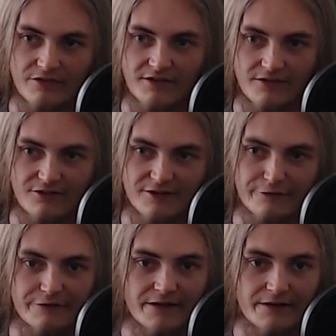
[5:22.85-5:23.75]
instead of
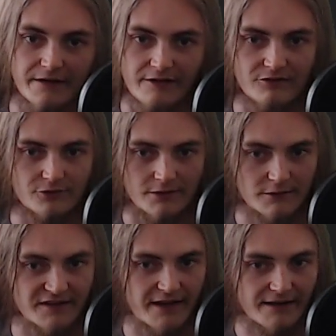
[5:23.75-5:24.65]
the extra little
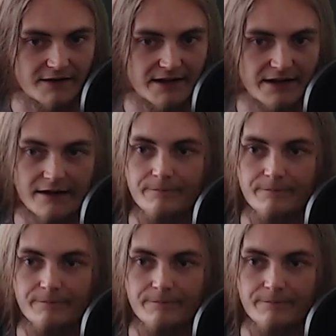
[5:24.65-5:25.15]
tag that I had.